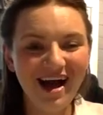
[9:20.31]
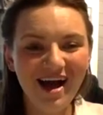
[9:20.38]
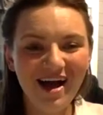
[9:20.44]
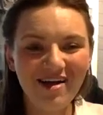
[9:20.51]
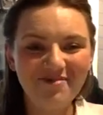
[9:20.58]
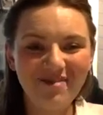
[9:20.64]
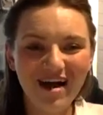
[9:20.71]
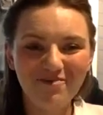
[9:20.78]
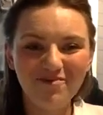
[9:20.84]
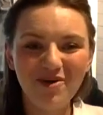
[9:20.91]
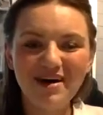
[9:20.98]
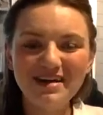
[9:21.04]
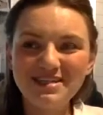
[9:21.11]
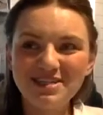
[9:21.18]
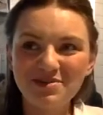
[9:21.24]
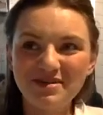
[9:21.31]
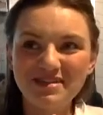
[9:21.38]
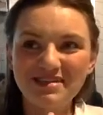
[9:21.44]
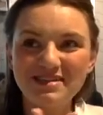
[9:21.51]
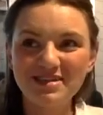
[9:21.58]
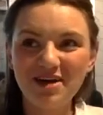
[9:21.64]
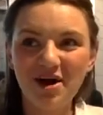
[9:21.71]
and what I do at the
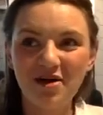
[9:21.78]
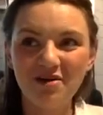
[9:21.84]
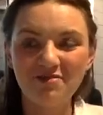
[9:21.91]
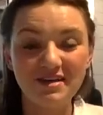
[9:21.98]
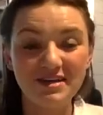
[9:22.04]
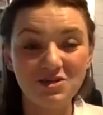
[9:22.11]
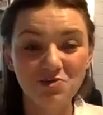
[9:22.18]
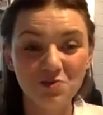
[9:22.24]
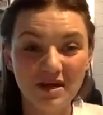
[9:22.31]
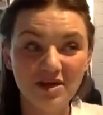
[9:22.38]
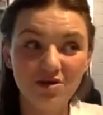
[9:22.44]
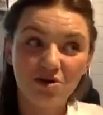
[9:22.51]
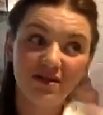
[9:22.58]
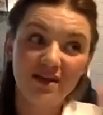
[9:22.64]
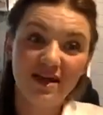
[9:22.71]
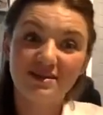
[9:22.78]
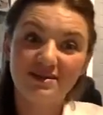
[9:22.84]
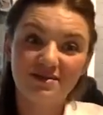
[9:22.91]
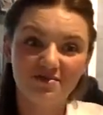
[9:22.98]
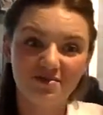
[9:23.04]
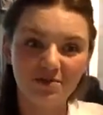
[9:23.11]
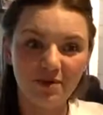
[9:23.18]
start of each week or the end
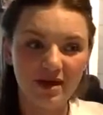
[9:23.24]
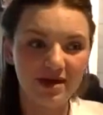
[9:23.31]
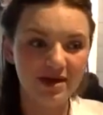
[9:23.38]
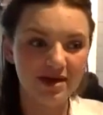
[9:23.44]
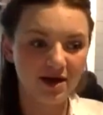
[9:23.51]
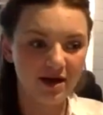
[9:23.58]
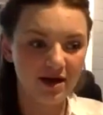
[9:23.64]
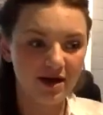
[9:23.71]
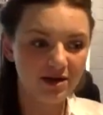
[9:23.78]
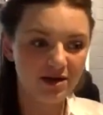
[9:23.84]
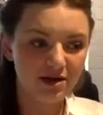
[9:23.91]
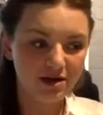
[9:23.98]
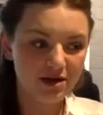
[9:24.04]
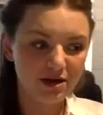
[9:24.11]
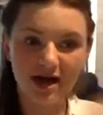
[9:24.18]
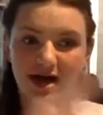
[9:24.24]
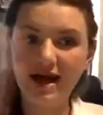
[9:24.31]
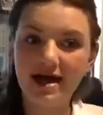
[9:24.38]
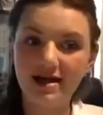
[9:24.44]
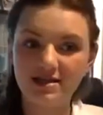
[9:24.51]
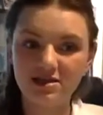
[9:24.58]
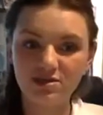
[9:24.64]
of the week, I look
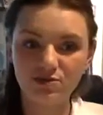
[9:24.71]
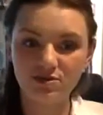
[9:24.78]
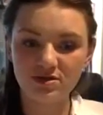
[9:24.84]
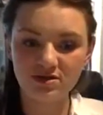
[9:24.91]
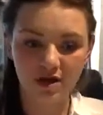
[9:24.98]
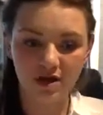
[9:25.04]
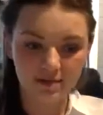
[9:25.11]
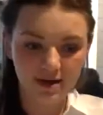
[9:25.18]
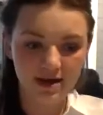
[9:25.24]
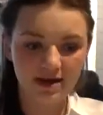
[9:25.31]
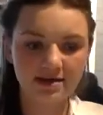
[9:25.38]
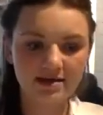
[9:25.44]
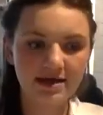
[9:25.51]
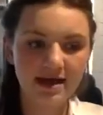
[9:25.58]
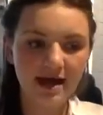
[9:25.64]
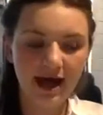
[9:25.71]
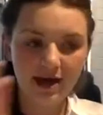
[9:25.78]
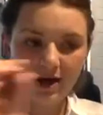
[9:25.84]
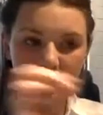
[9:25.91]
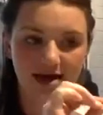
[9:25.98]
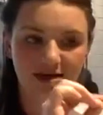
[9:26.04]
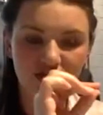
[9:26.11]
ahead to what's coming, and
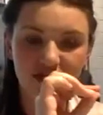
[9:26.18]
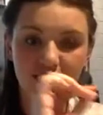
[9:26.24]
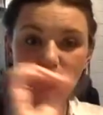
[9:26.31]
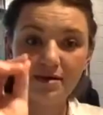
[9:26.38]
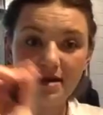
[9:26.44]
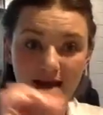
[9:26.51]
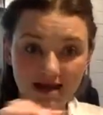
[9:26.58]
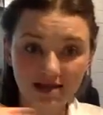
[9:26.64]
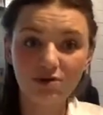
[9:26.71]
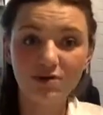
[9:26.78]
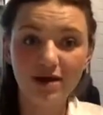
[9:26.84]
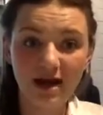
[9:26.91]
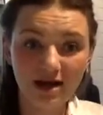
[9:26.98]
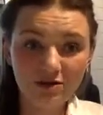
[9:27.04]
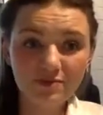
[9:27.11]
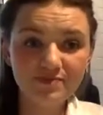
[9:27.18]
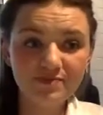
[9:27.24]
I actually plan it all out.